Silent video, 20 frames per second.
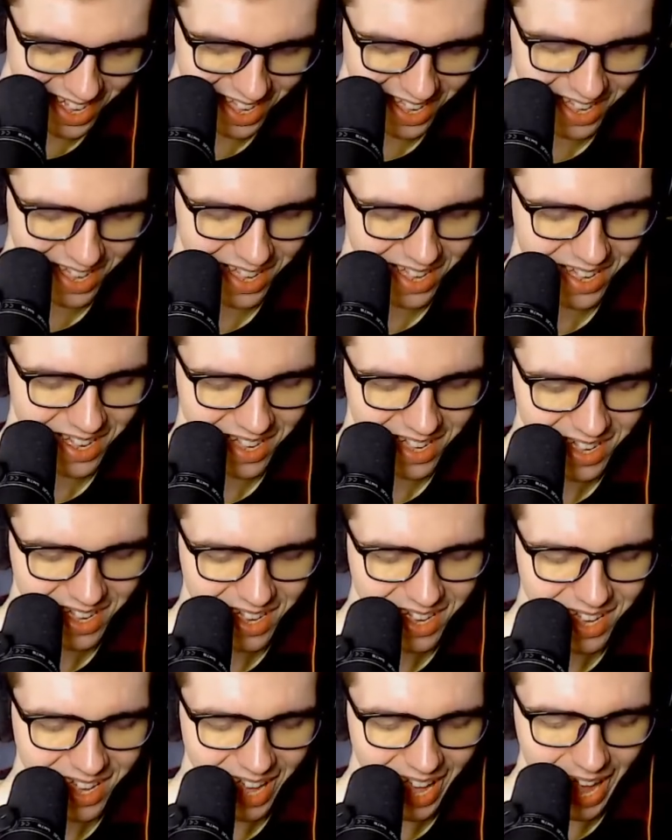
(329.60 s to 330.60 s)
uh,
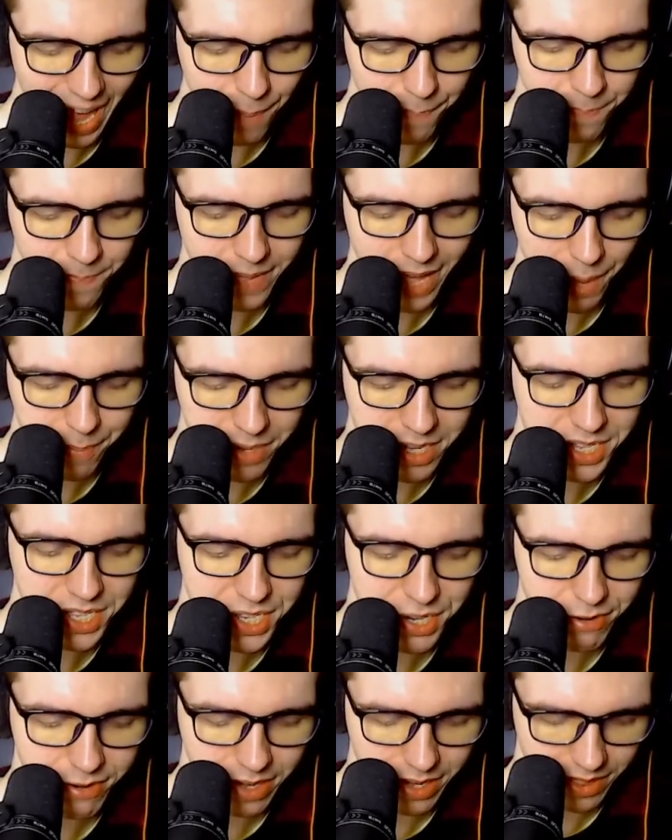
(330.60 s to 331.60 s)
am, am
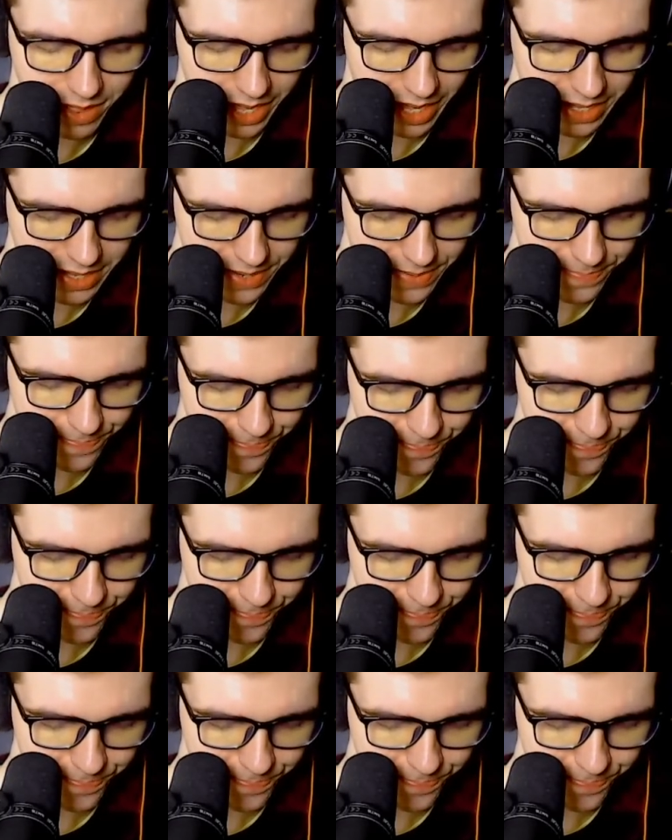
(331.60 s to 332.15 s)
considering that.